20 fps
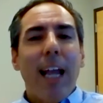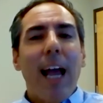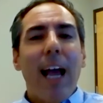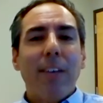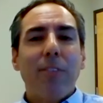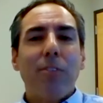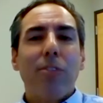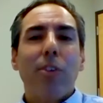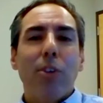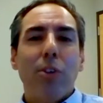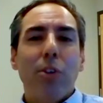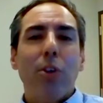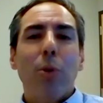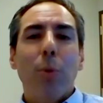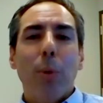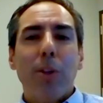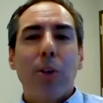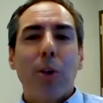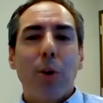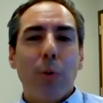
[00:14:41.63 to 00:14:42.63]
has to do
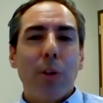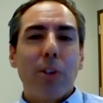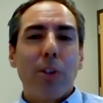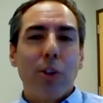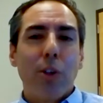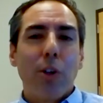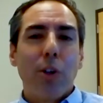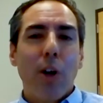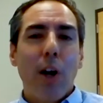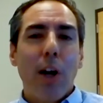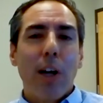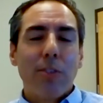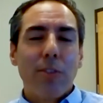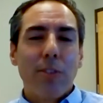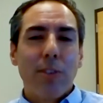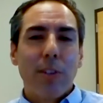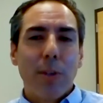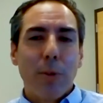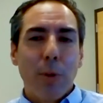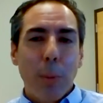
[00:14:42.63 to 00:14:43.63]
with your original
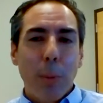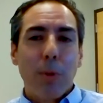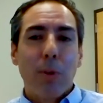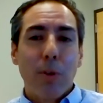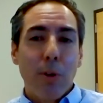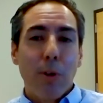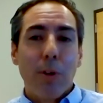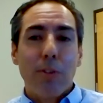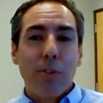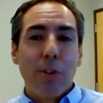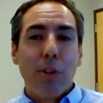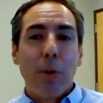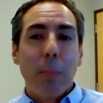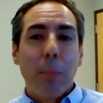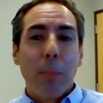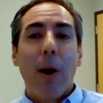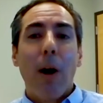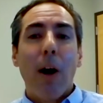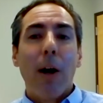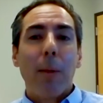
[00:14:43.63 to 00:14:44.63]
cost of the cryptocurrency you
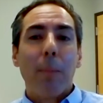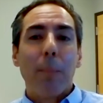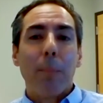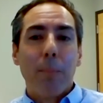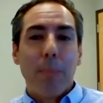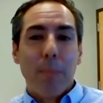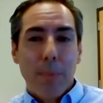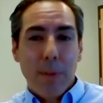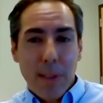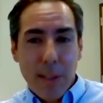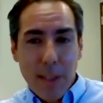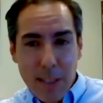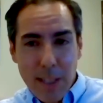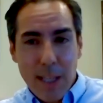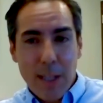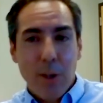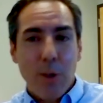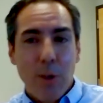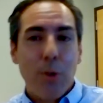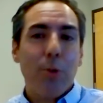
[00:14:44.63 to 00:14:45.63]
bought
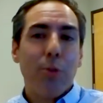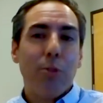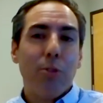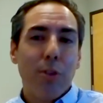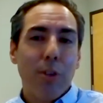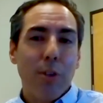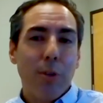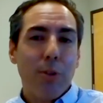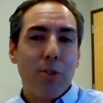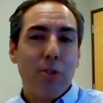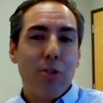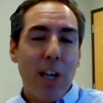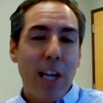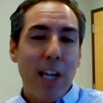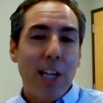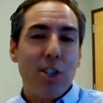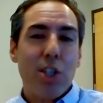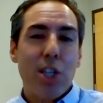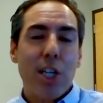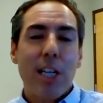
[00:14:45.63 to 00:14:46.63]
and you used to
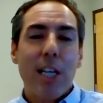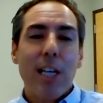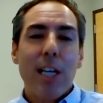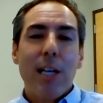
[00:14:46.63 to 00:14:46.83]
exchange it.